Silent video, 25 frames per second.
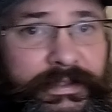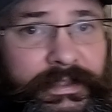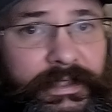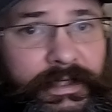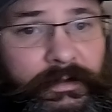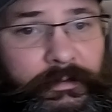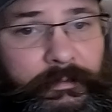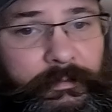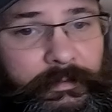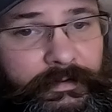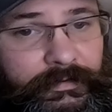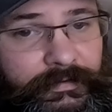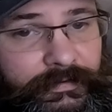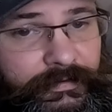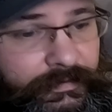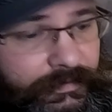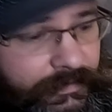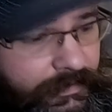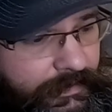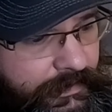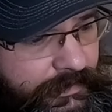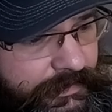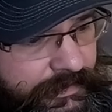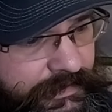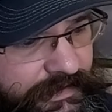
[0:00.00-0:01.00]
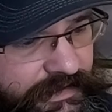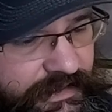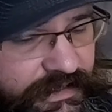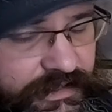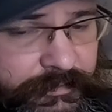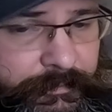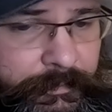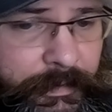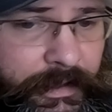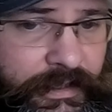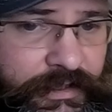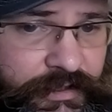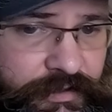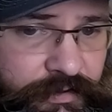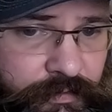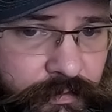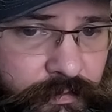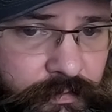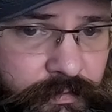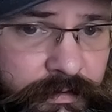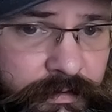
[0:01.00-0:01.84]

now with this special